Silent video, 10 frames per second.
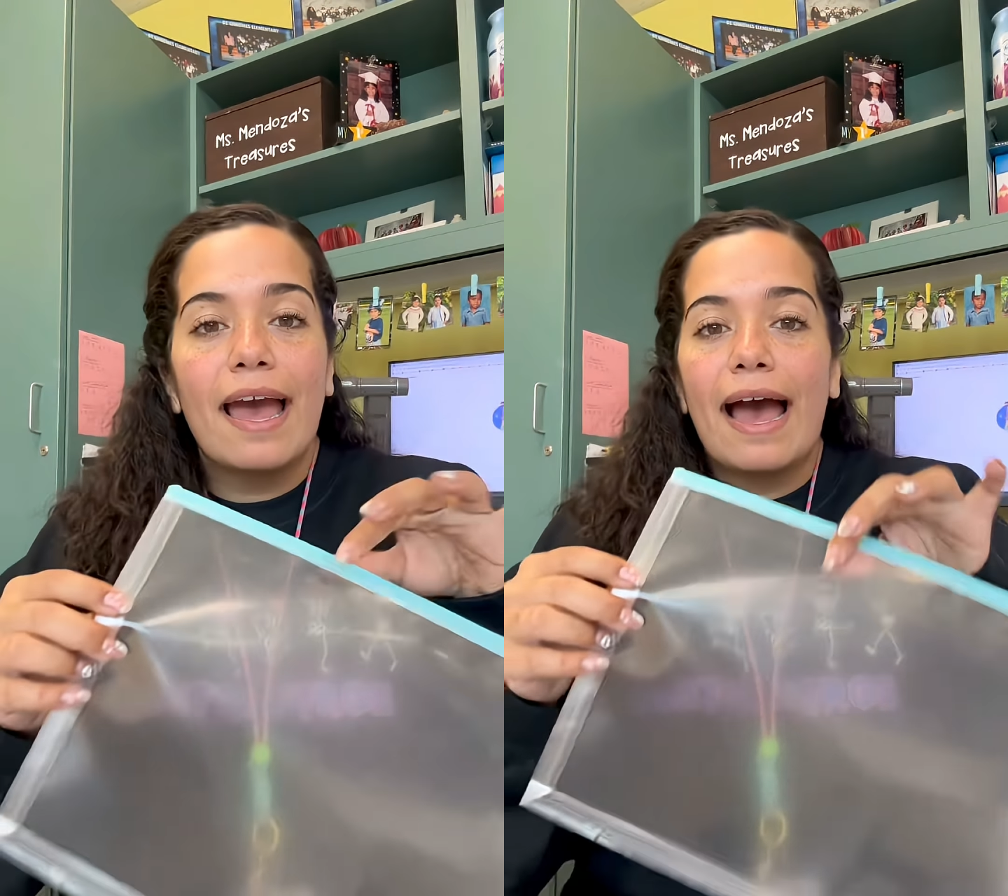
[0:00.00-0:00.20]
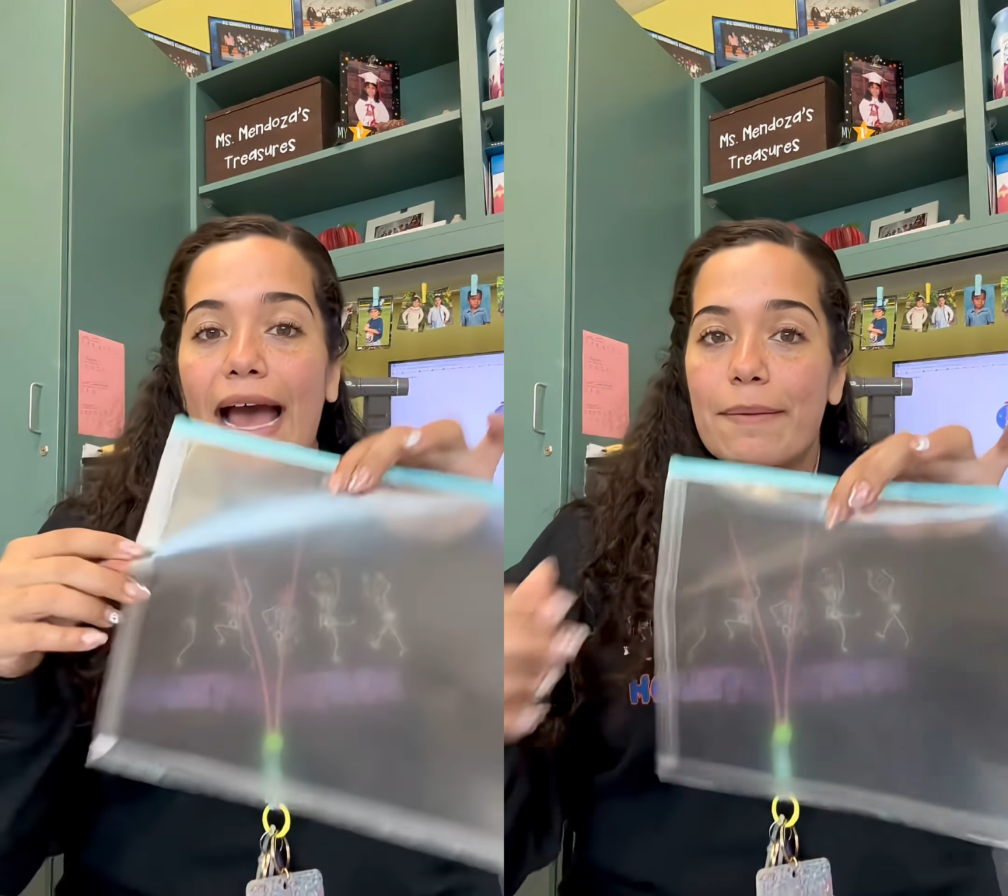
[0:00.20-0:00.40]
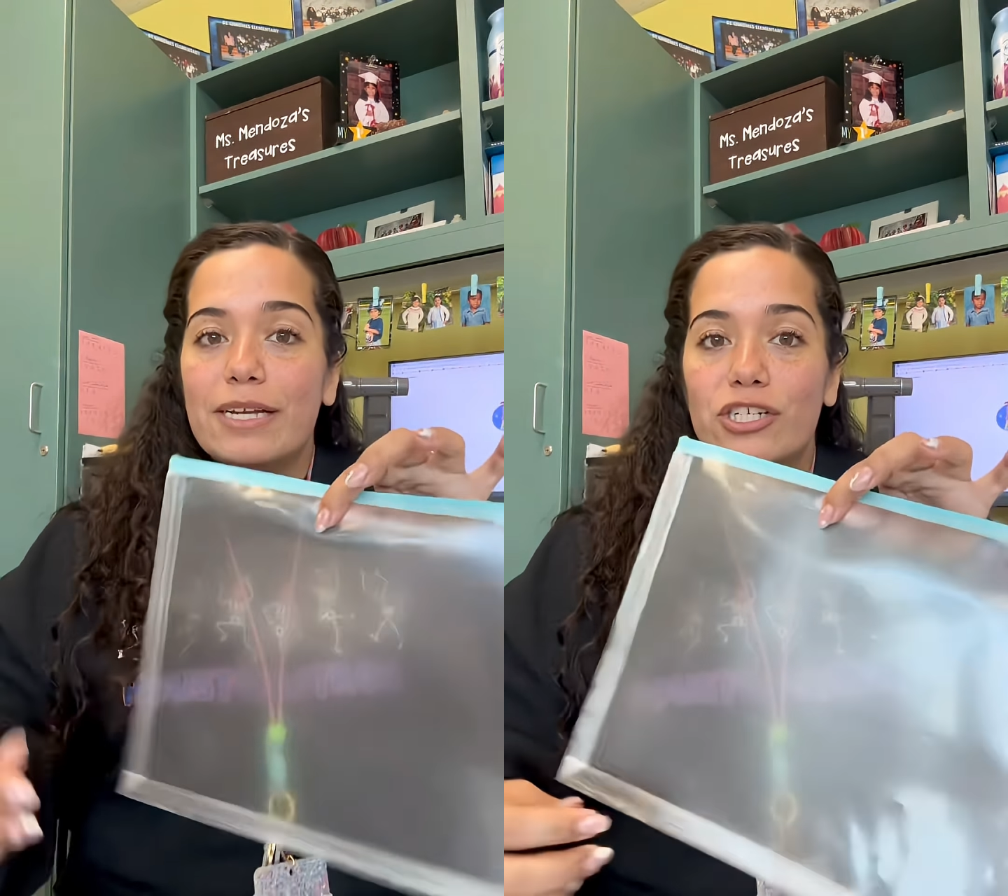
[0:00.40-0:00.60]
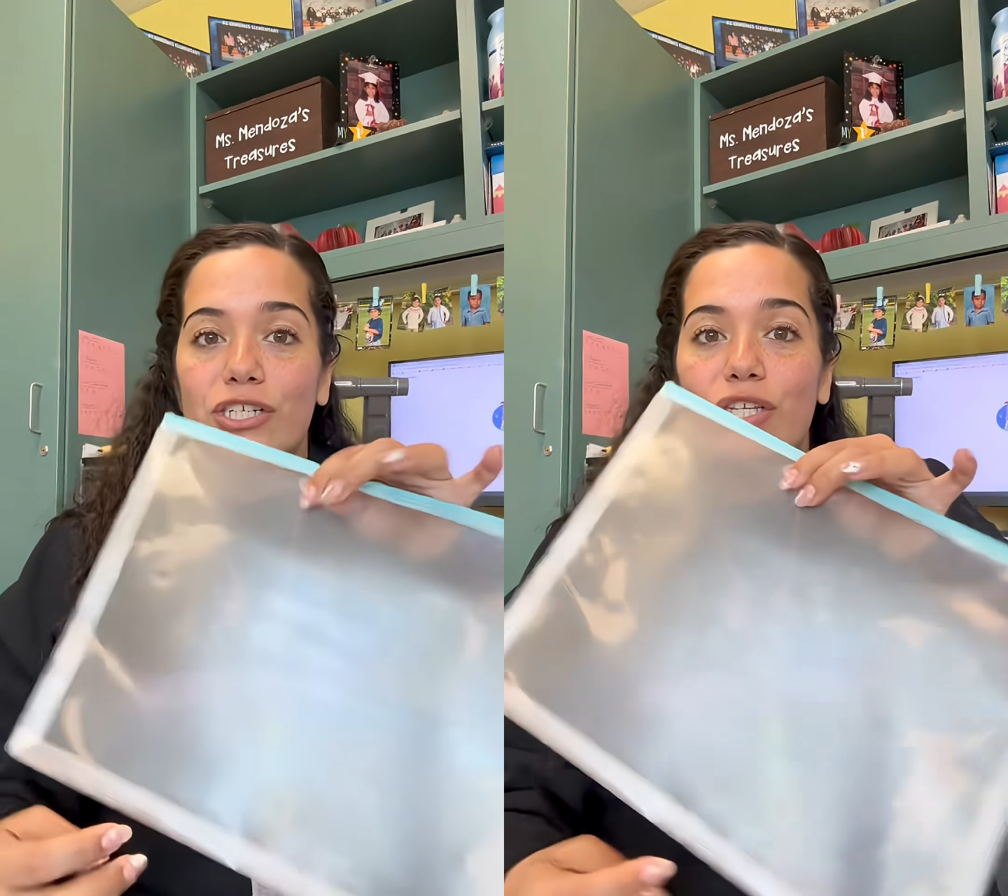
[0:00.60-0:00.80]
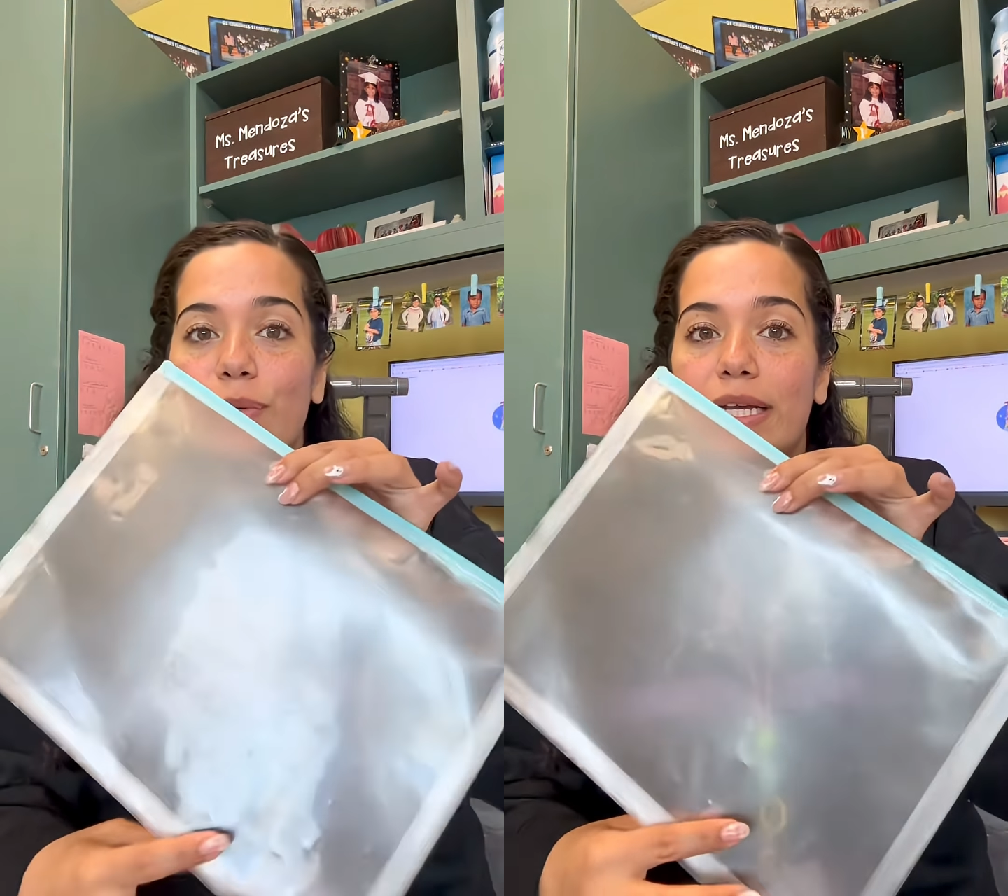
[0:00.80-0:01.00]
I make
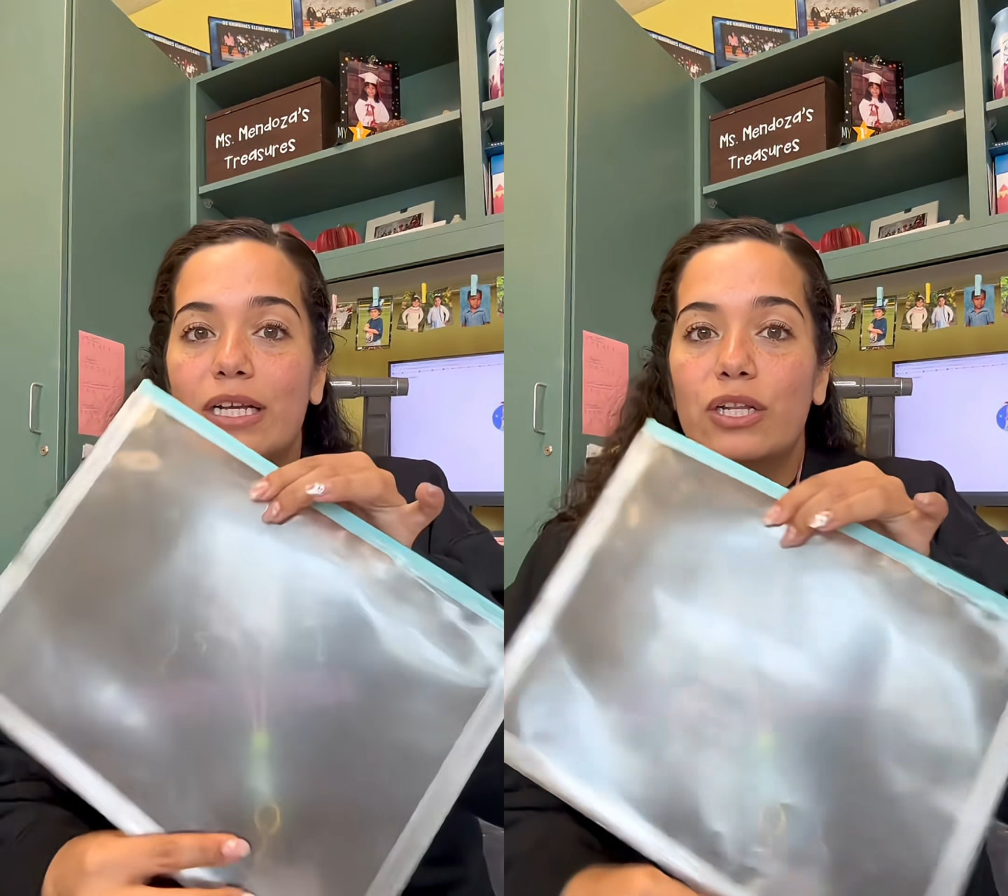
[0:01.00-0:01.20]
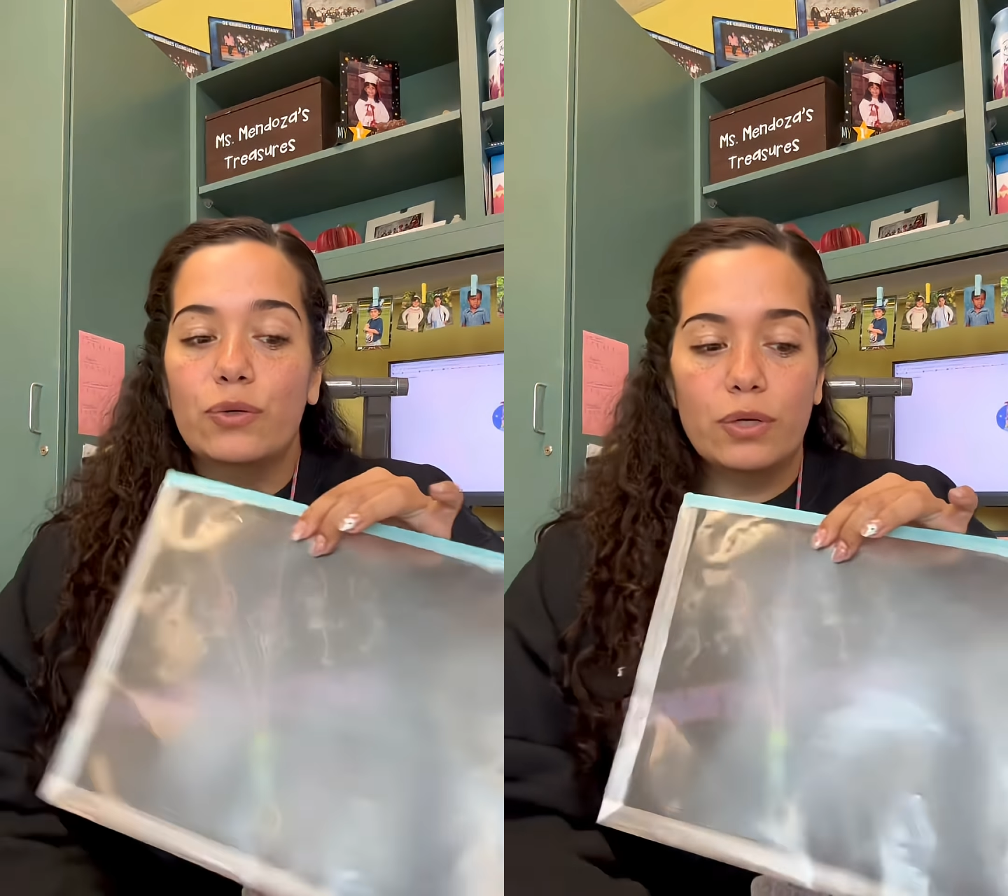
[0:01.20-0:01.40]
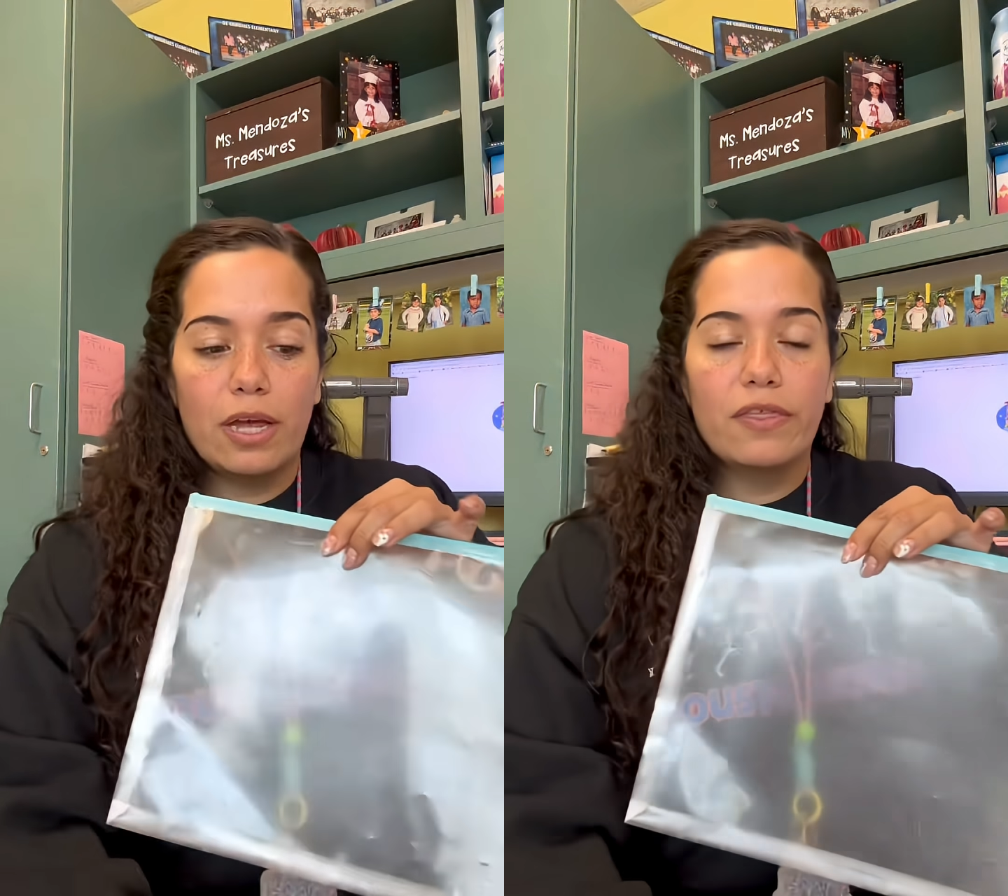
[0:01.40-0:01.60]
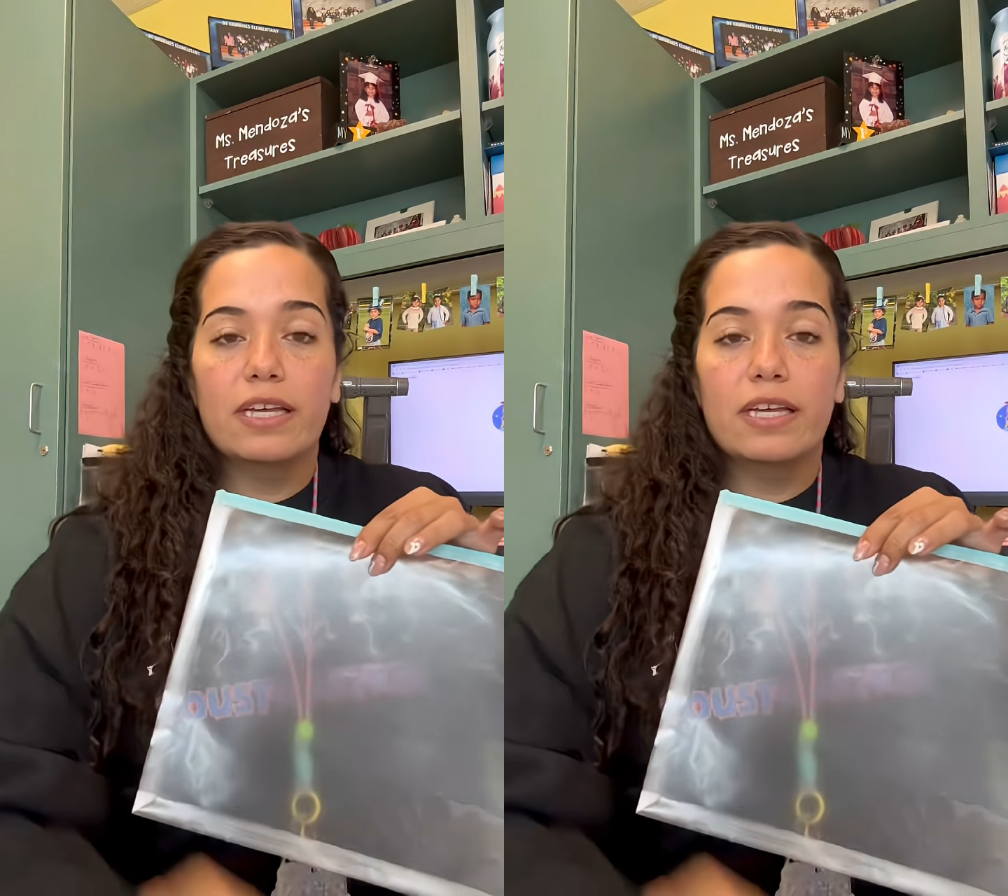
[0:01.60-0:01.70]
sure to include